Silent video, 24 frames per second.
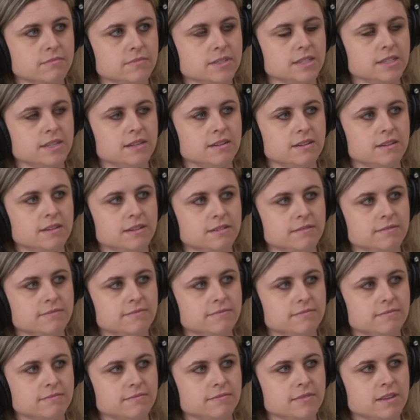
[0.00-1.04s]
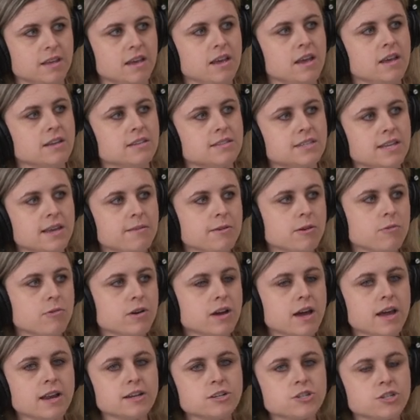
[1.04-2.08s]
Yeah, Sammy, what
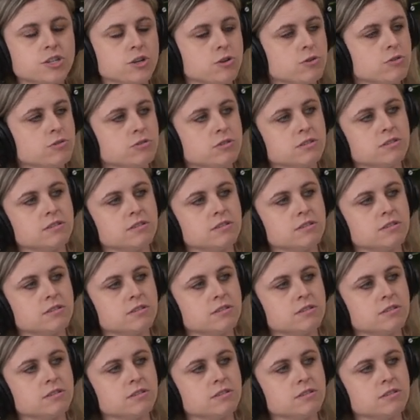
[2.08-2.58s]
kind of shows?